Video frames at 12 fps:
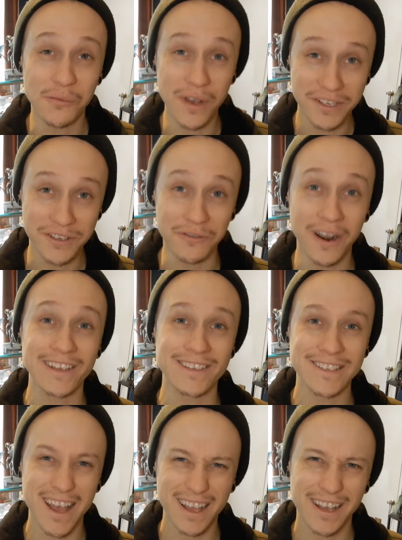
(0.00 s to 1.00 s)
to western
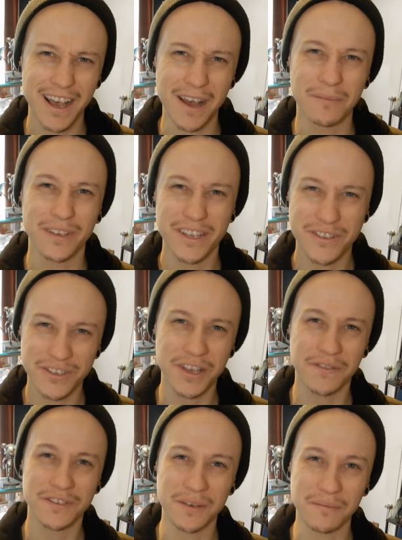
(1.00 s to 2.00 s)
rise dot com. Get
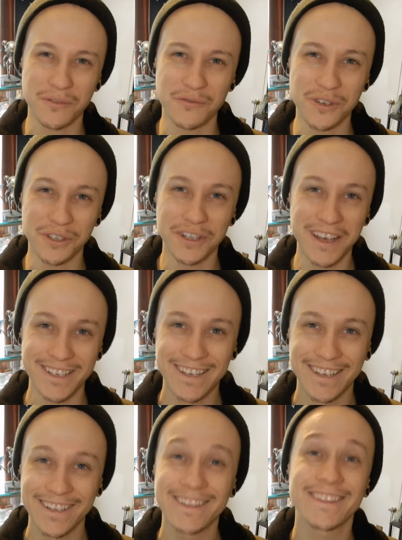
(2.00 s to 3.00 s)
yourself something real
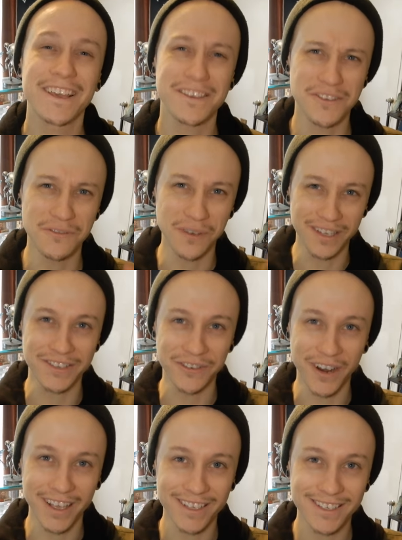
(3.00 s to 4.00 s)
nice. Thank you,
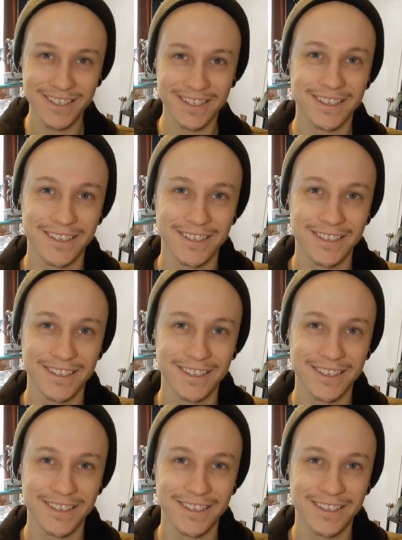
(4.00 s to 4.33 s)
Western Rise.